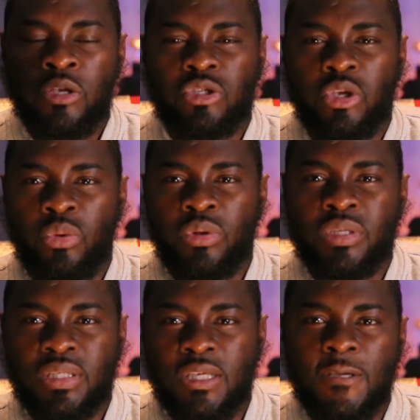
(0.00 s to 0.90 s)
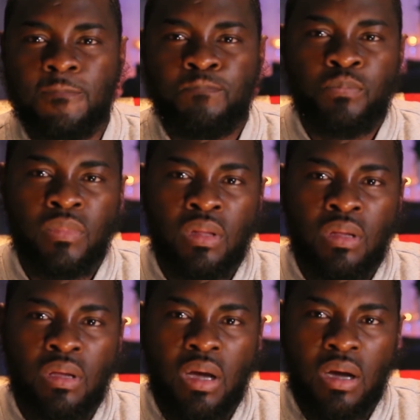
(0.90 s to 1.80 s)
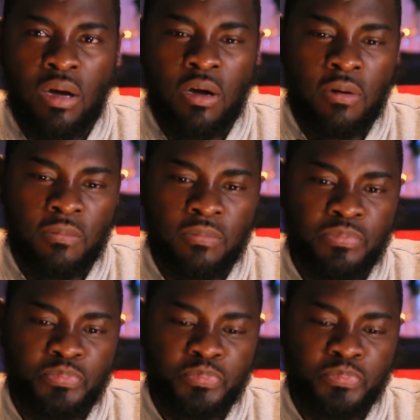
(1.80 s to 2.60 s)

so you will see um,